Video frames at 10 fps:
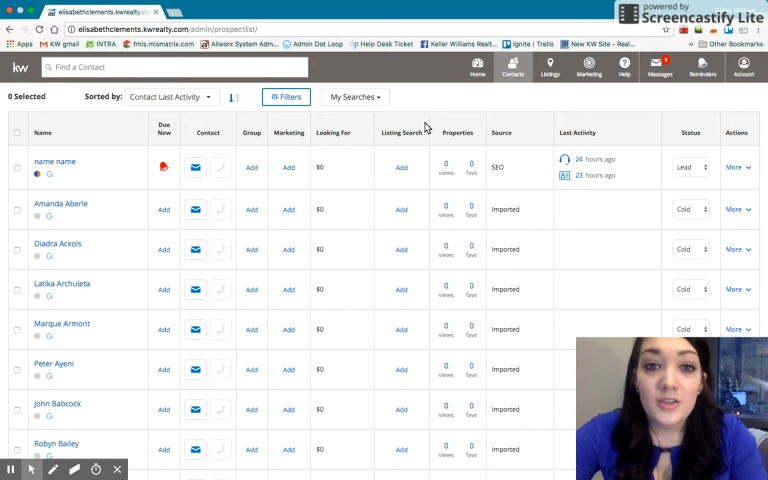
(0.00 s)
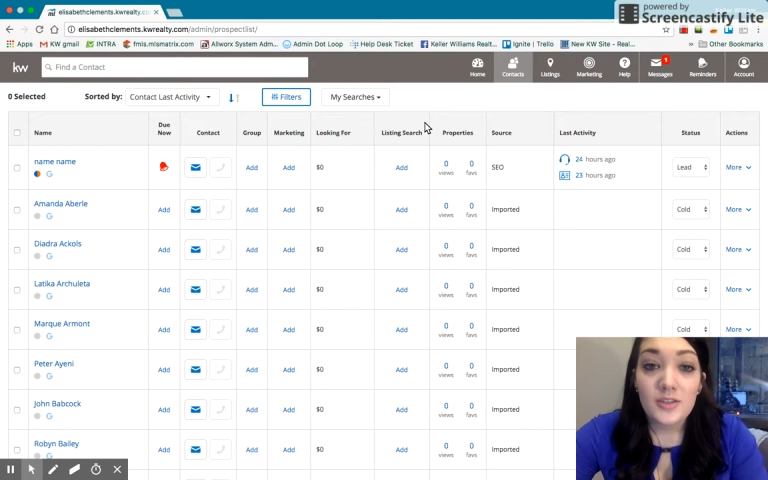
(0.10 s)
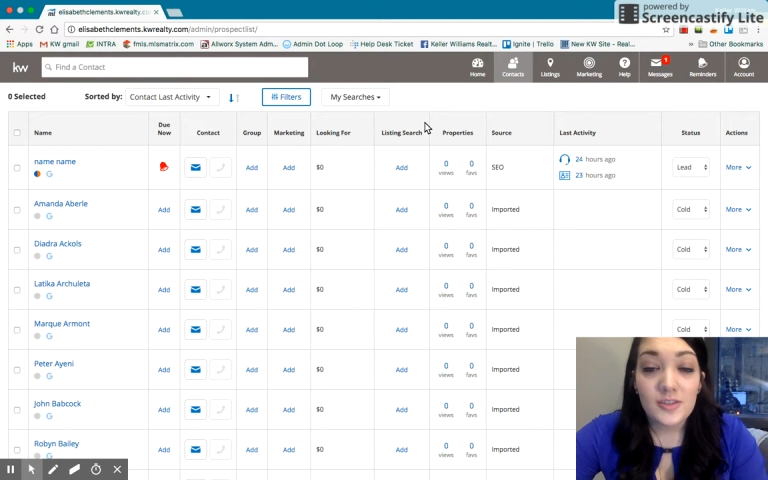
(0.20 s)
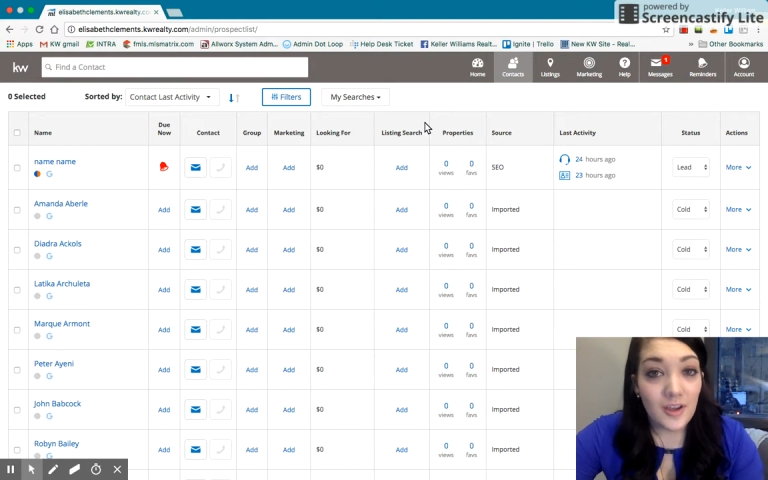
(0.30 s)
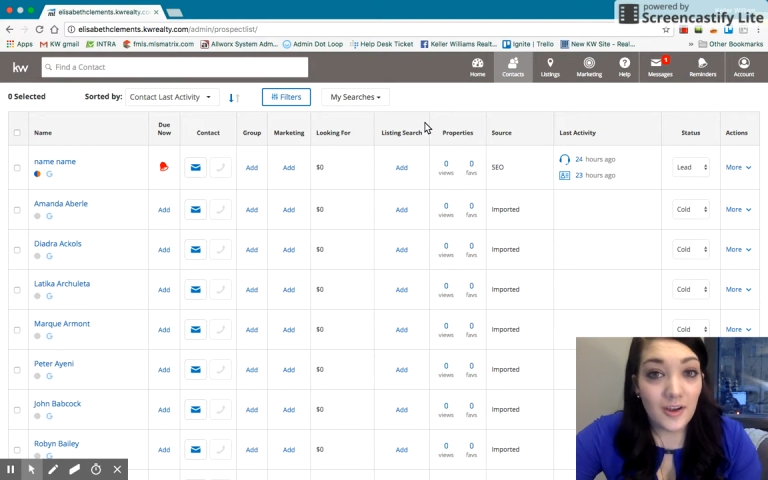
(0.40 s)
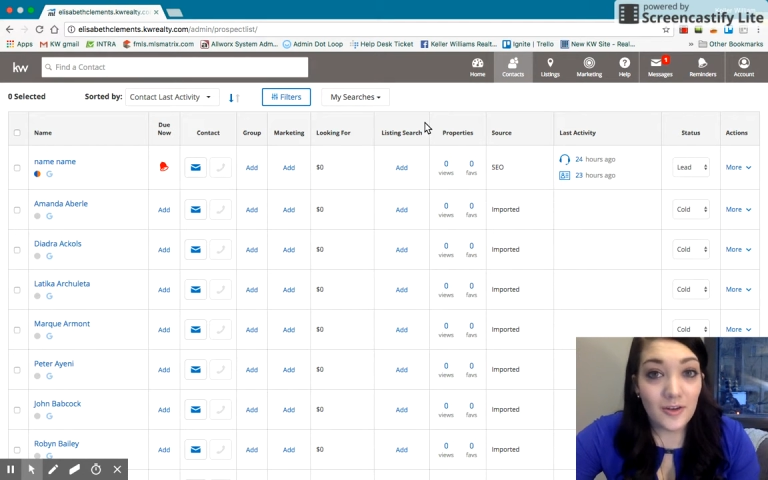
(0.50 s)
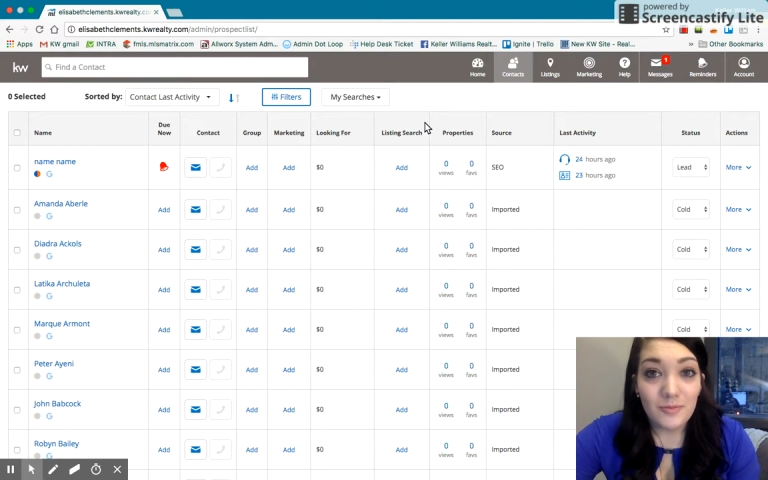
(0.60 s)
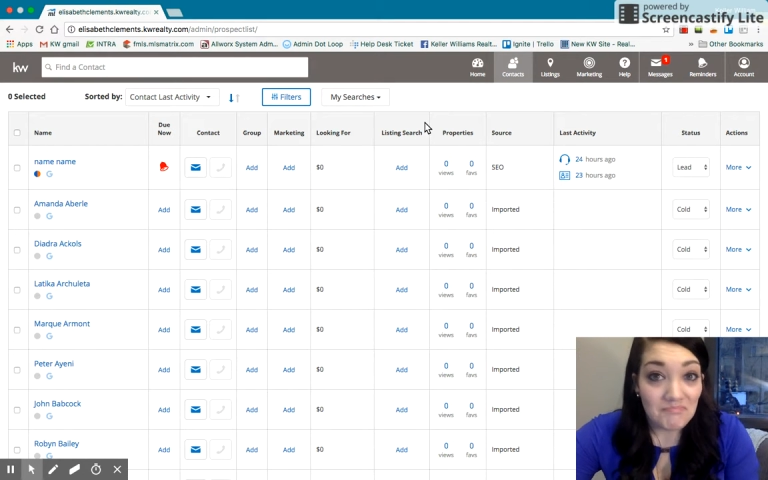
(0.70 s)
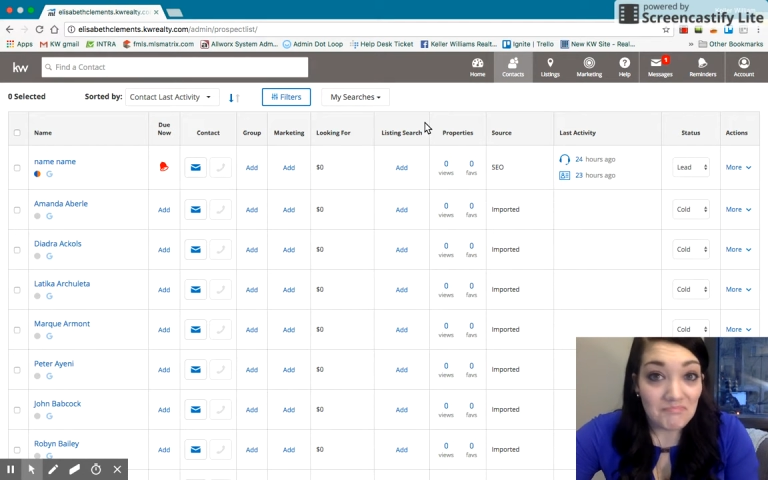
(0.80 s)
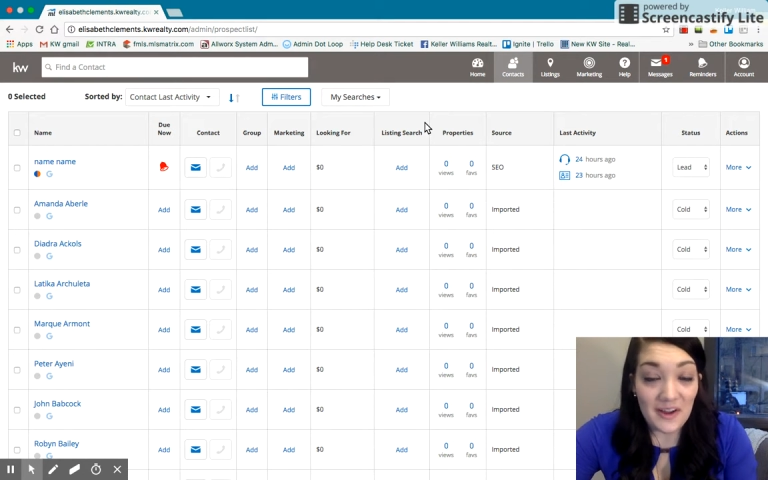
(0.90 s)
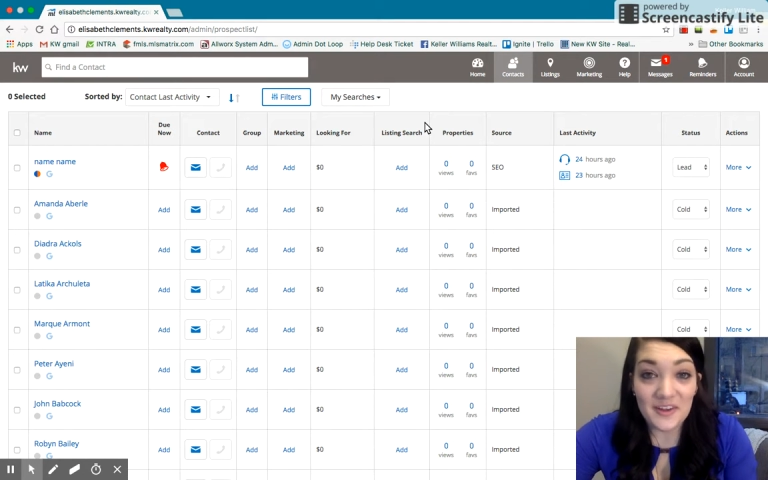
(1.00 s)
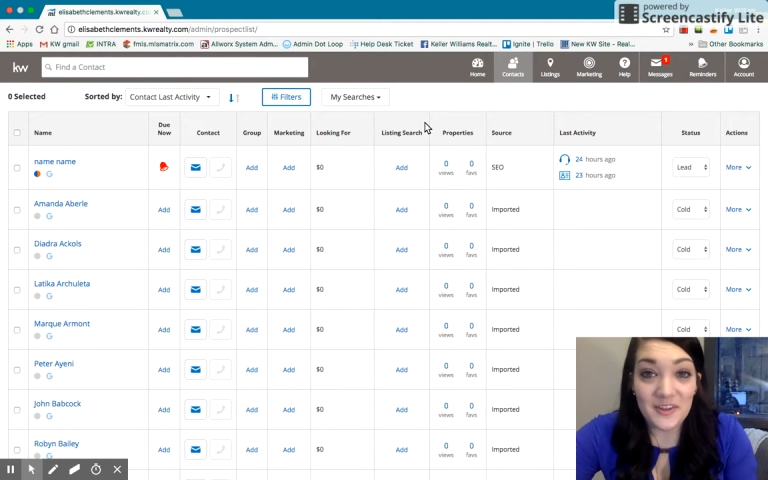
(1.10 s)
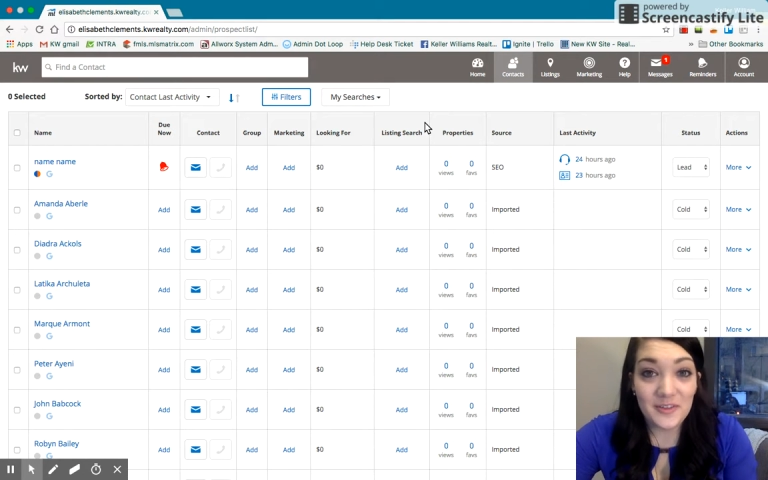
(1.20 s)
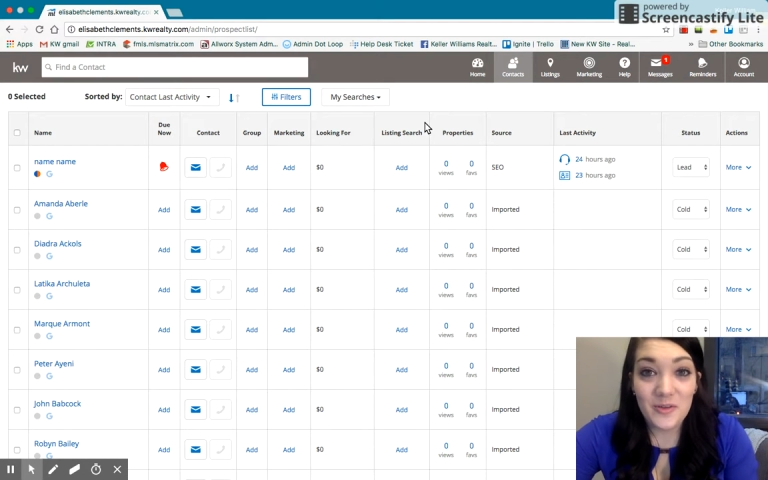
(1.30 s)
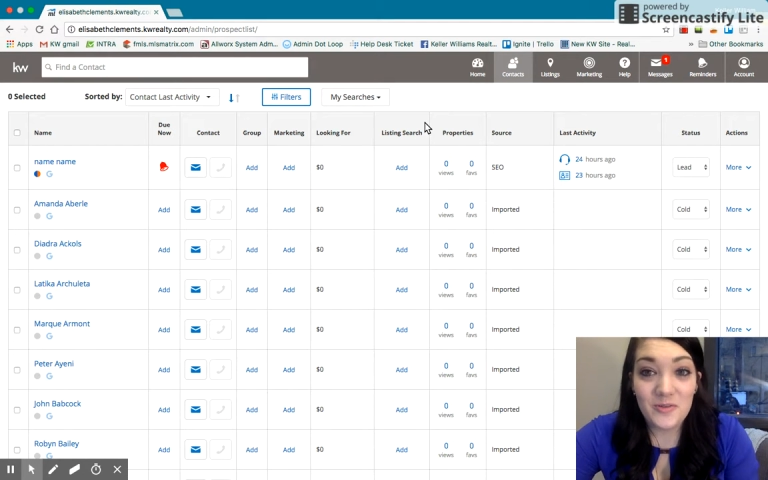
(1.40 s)
So how do
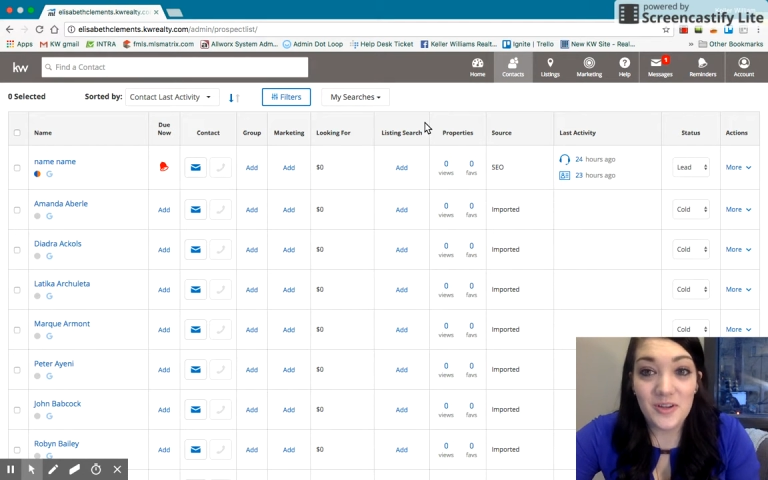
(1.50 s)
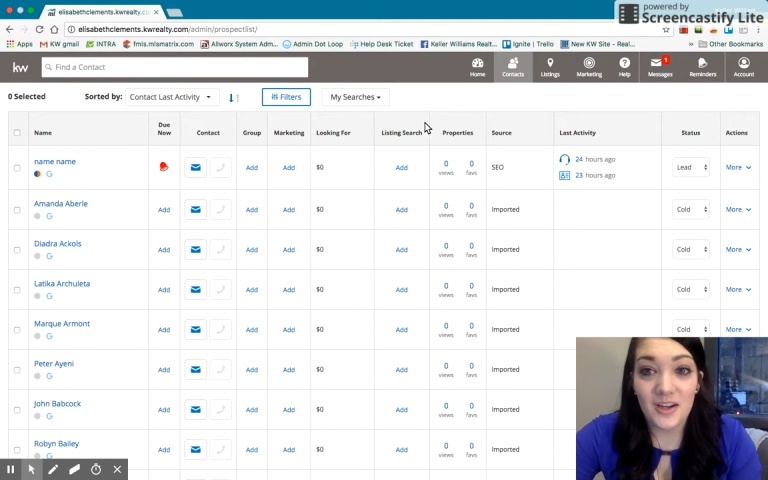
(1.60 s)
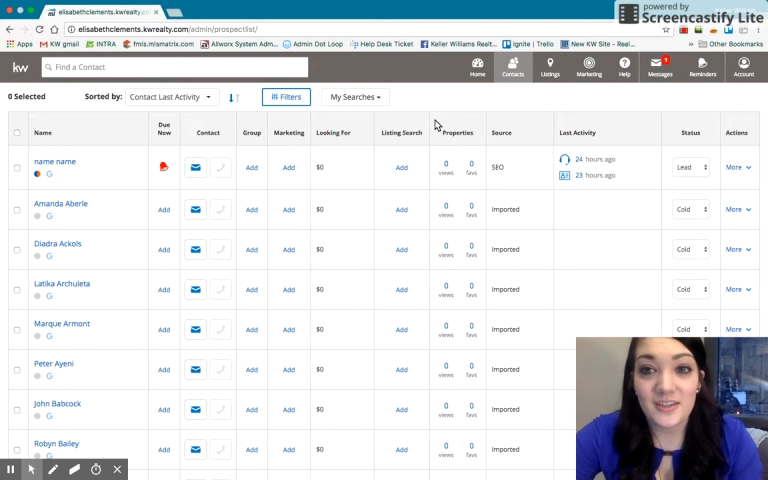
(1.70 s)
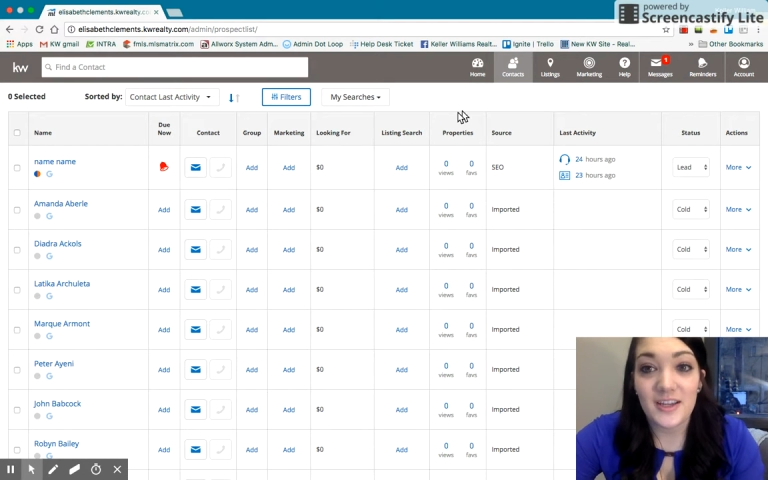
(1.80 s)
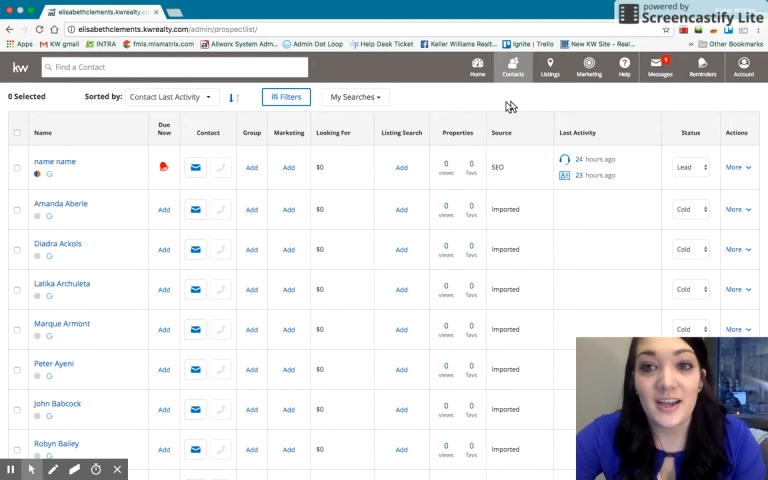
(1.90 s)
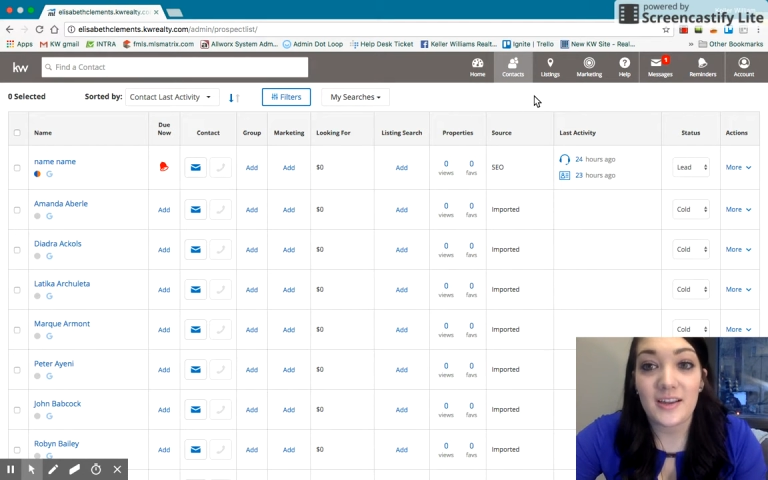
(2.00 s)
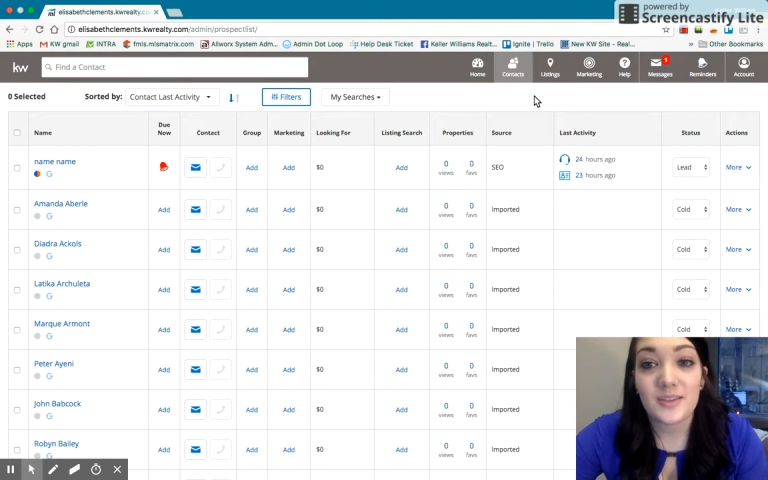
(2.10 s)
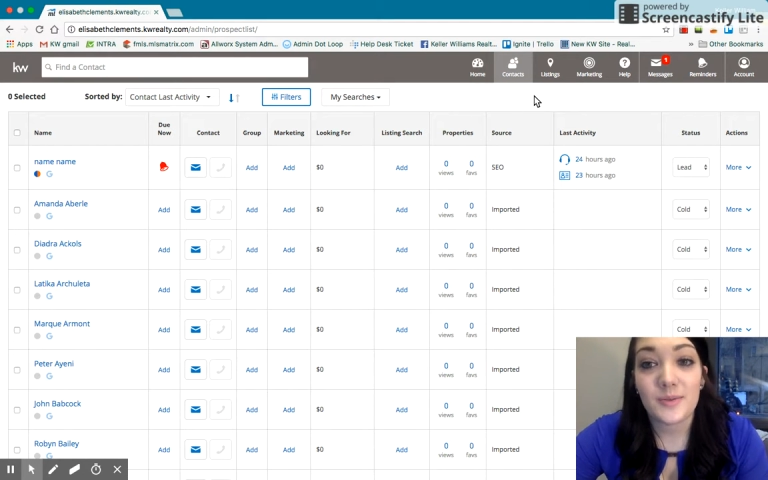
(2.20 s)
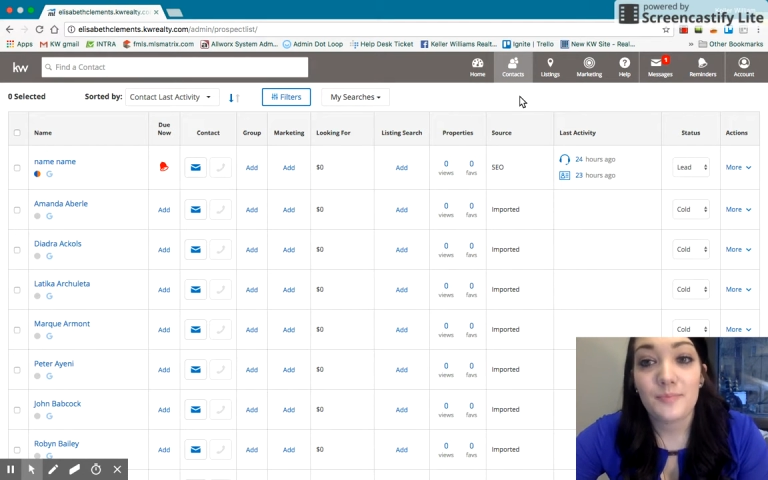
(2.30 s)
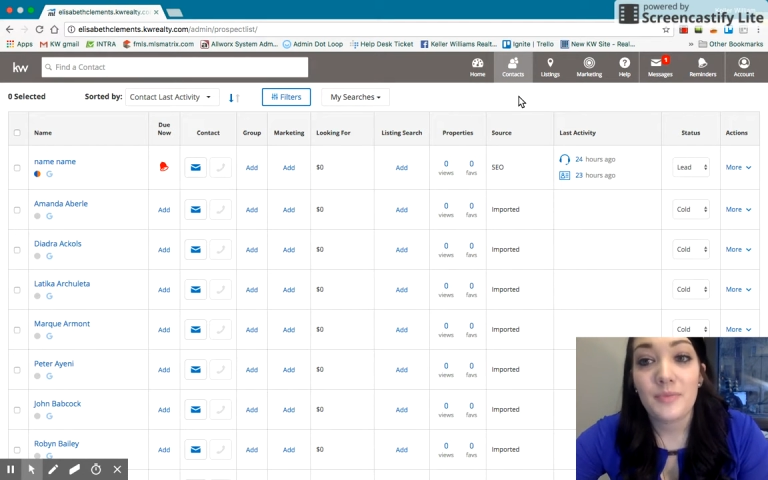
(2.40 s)
you load contacts?